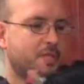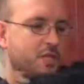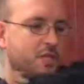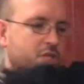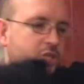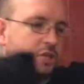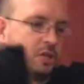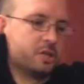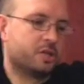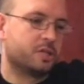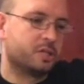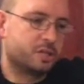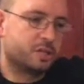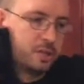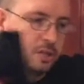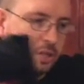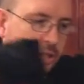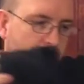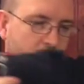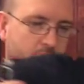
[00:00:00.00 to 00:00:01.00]
T-shirts.
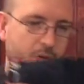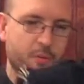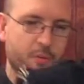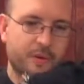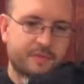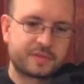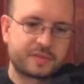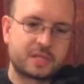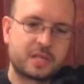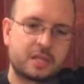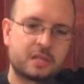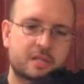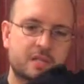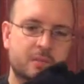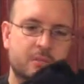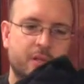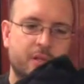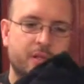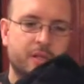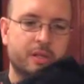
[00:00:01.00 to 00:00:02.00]
I've seen
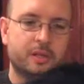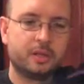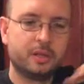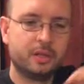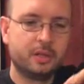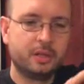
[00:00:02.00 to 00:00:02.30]
some of the